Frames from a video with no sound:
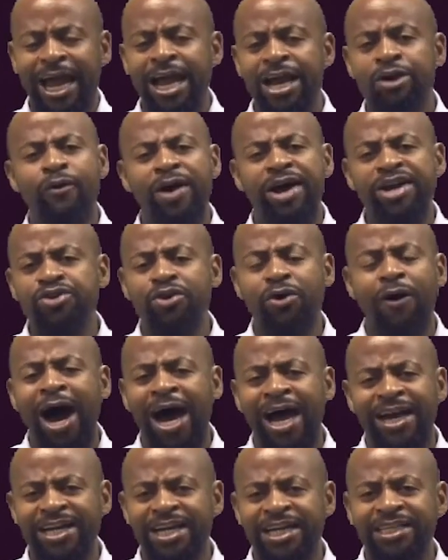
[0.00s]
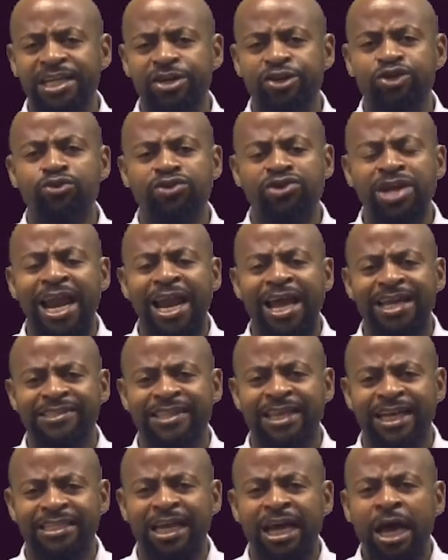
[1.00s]
And when you are reading, you realize
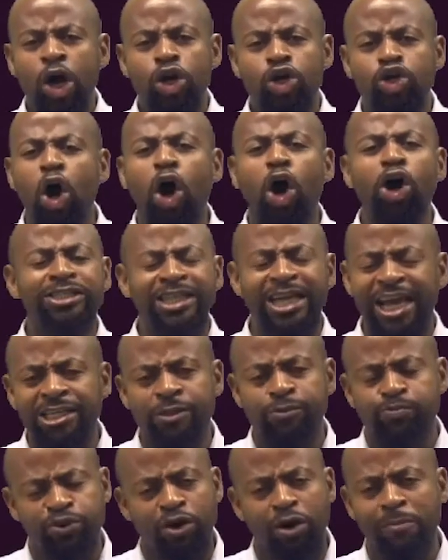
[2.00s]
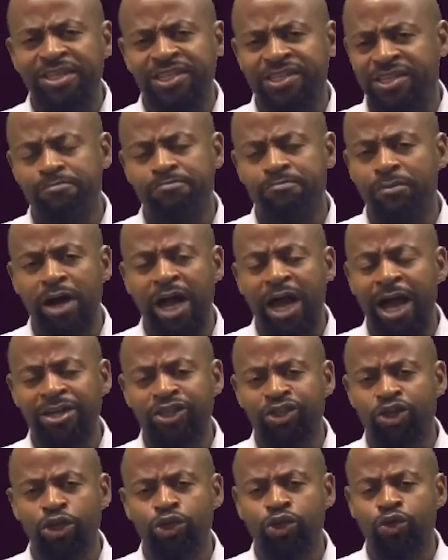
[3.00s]
that God is promising
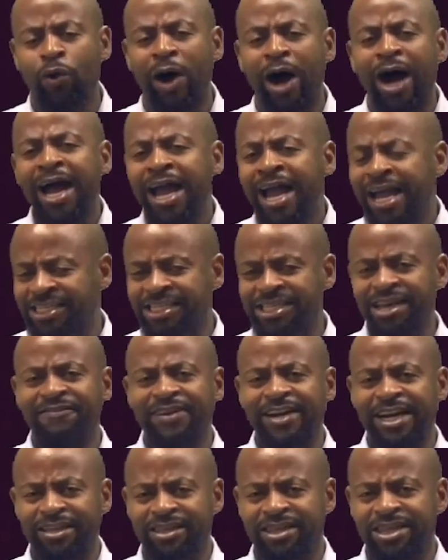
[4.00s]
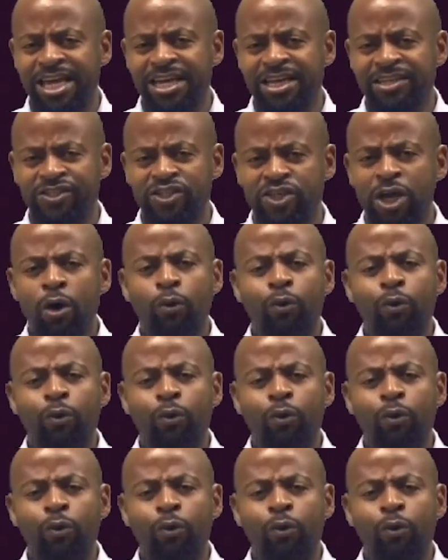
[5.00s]
Joshua several things.